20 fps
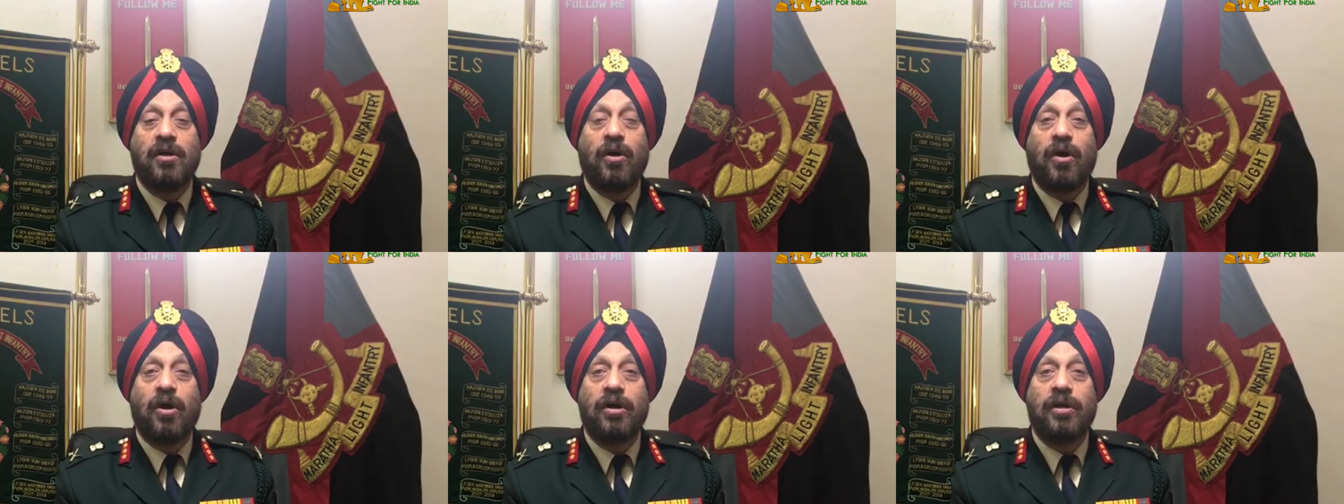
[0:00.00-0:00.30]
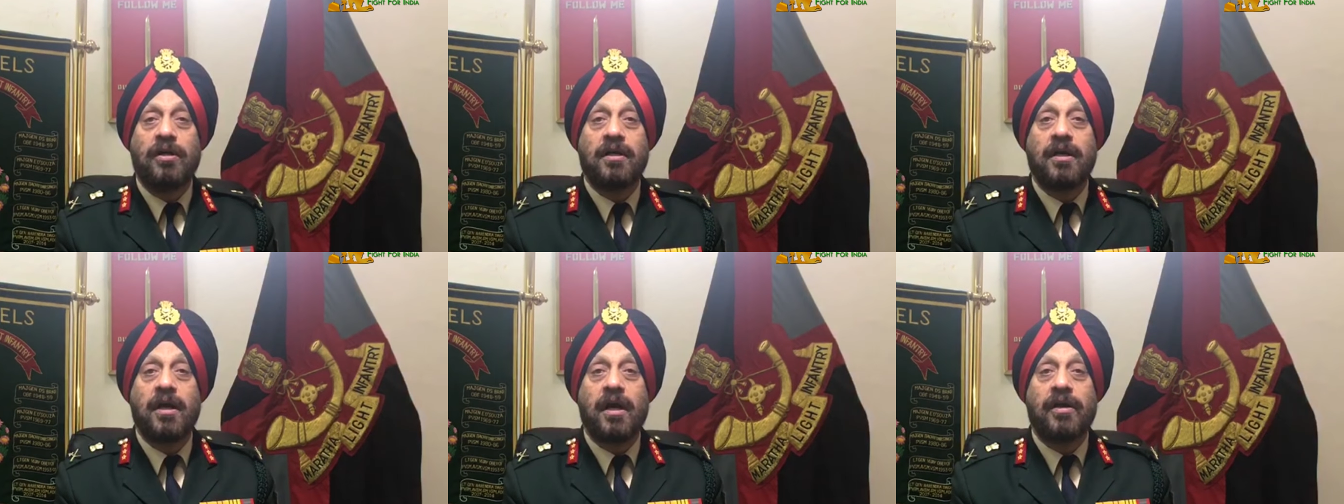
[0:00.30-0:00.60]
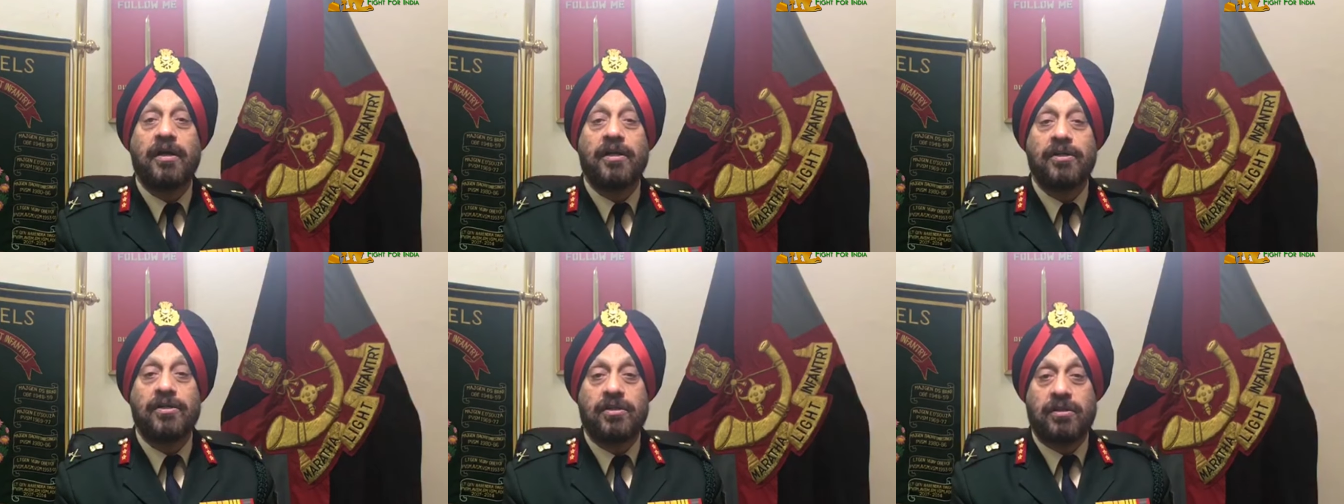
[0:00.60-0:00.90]
honor,
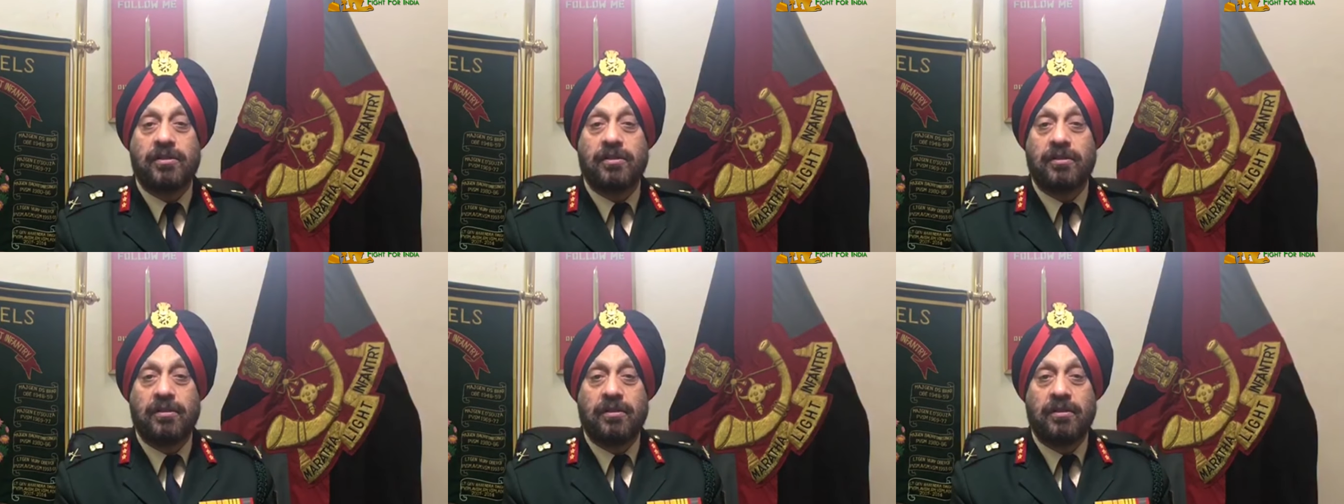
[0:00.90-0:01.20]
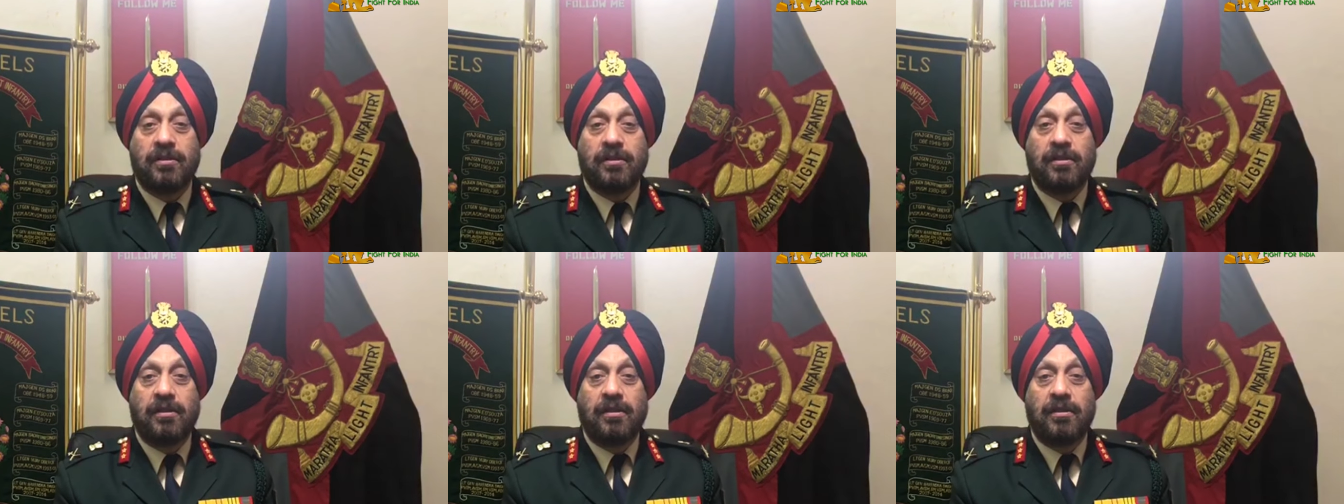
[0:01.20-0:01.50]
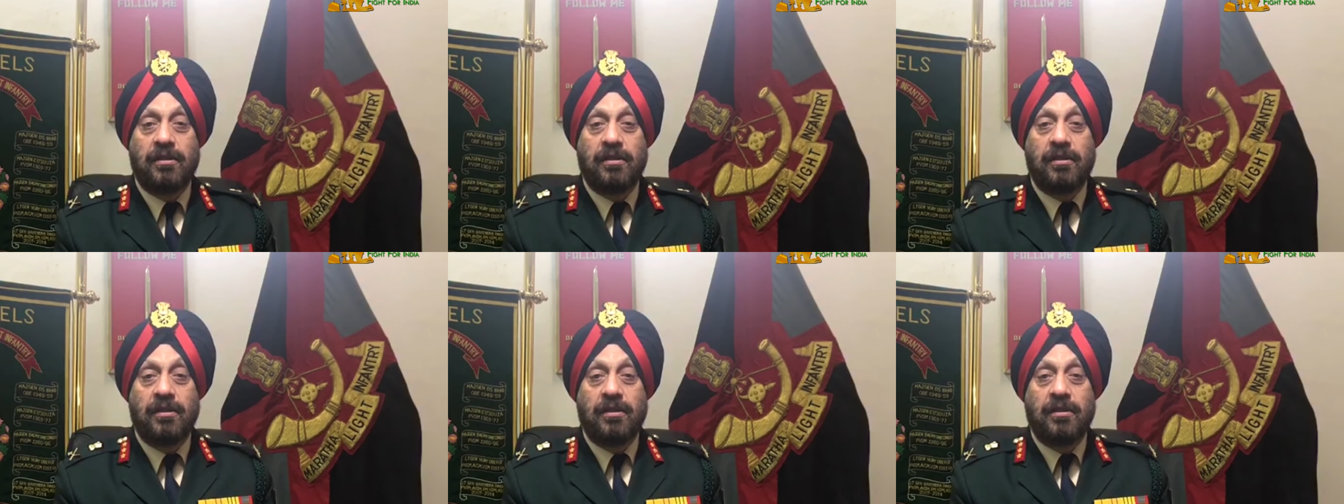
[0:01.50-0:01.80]
courage.
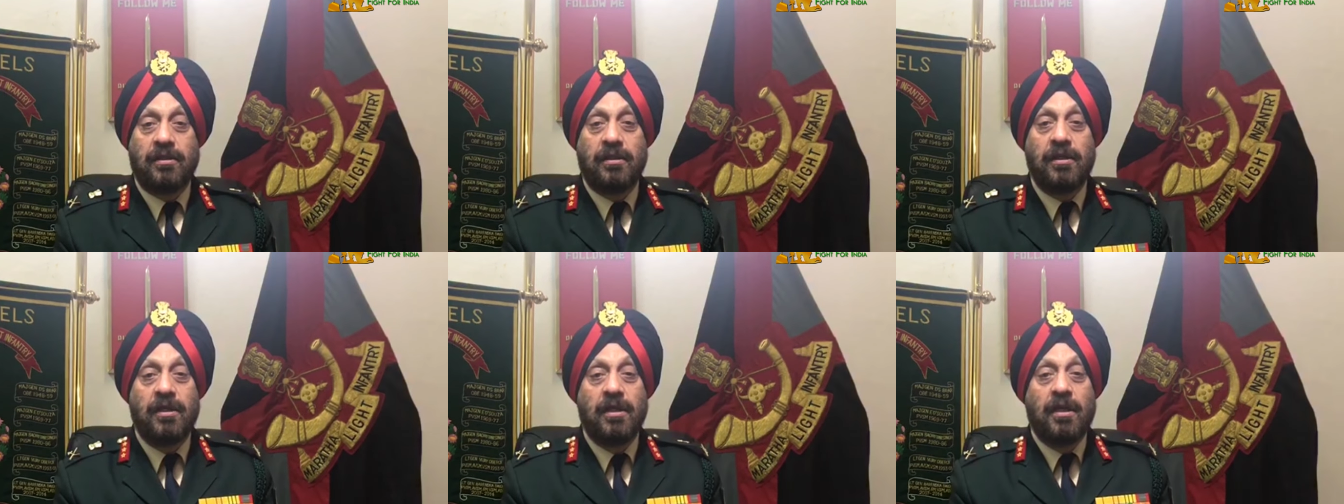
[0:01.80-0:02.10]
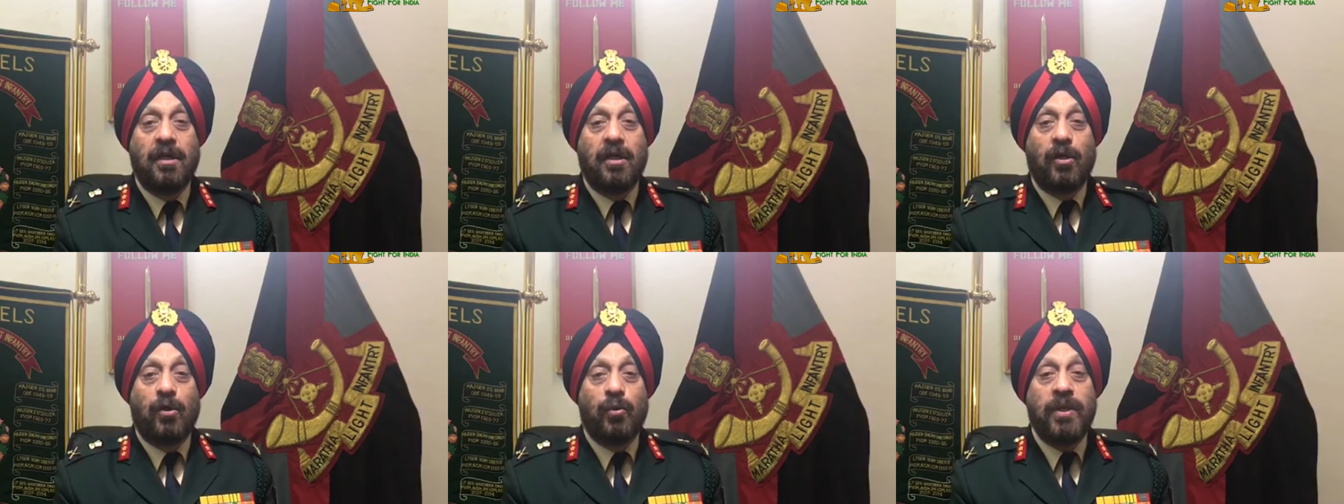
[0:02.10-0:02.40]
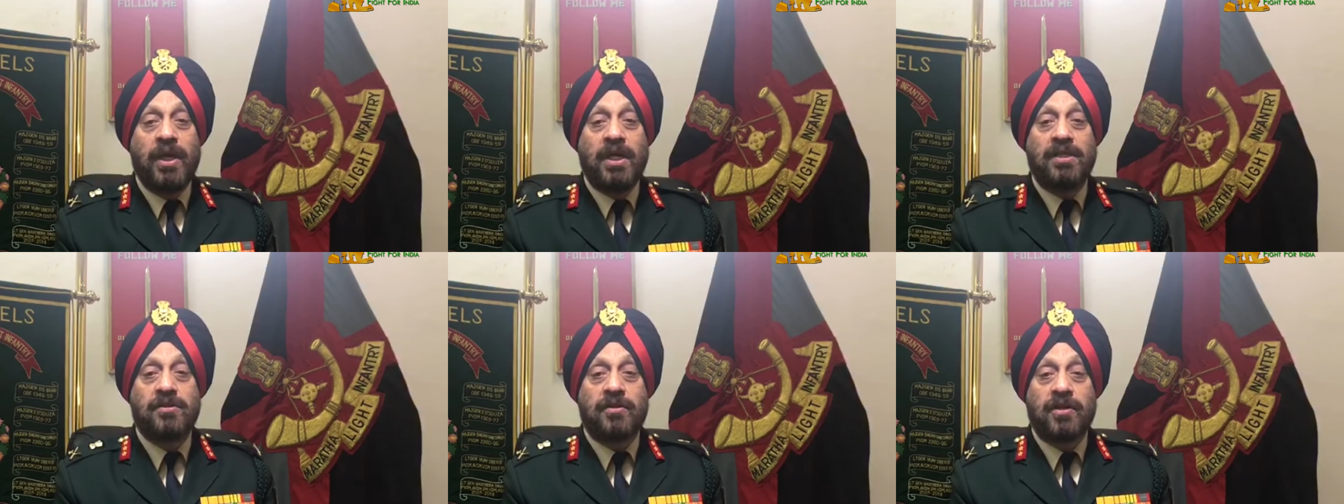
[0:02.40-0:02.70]

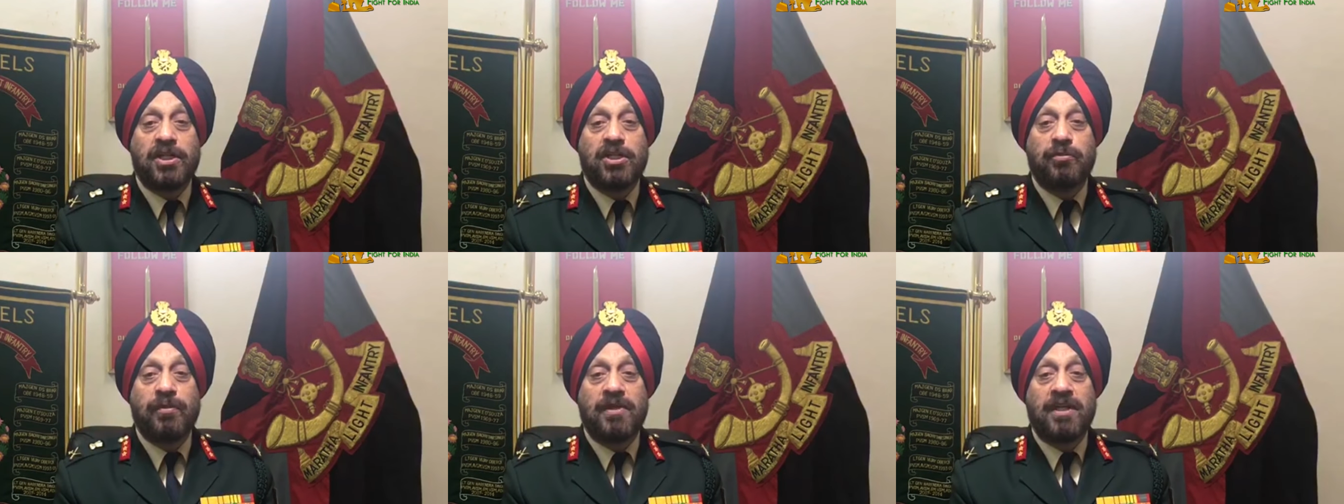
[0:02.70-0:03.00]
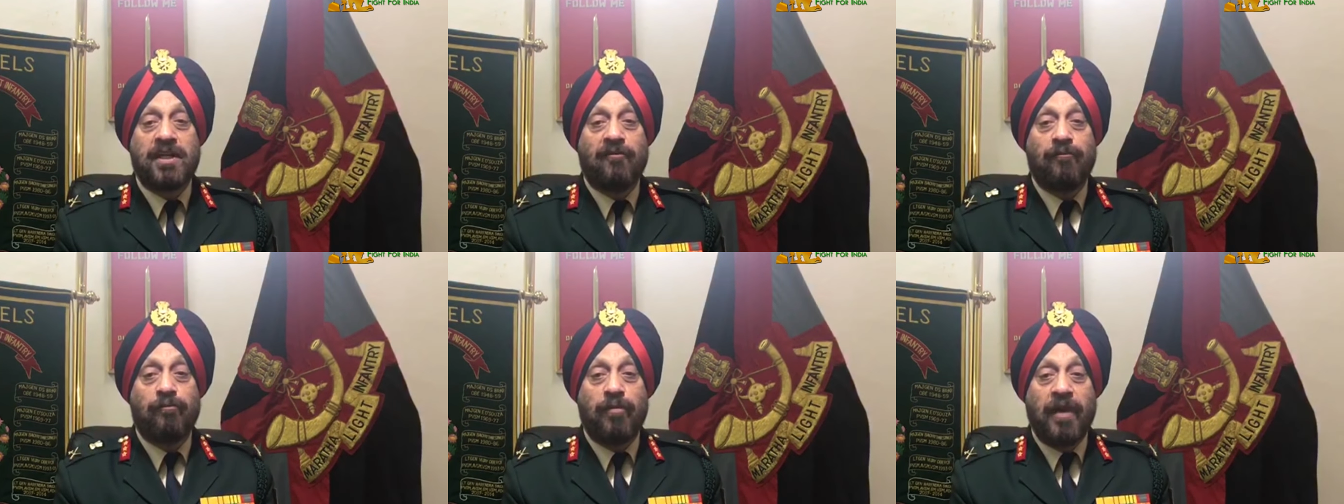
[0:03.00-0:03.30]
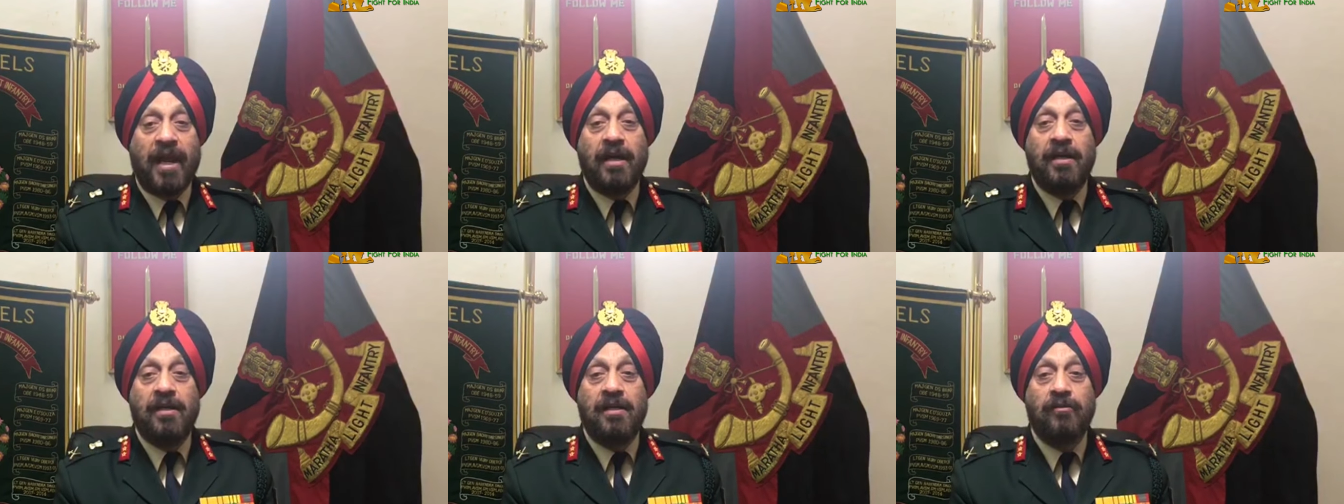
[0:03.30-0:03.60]
We as a regiment have
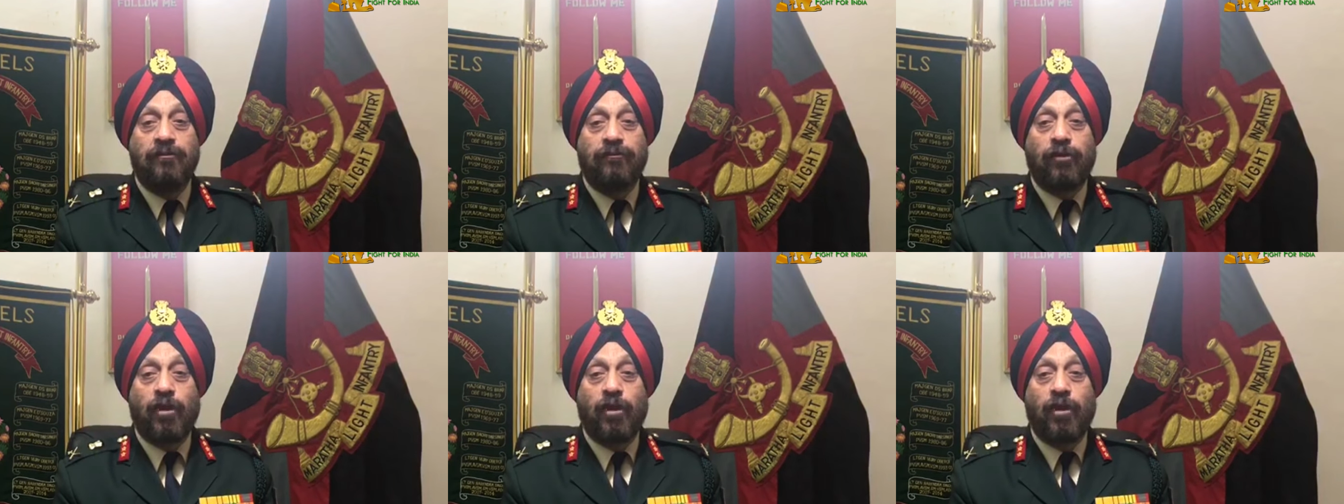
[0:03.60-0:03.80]
bled,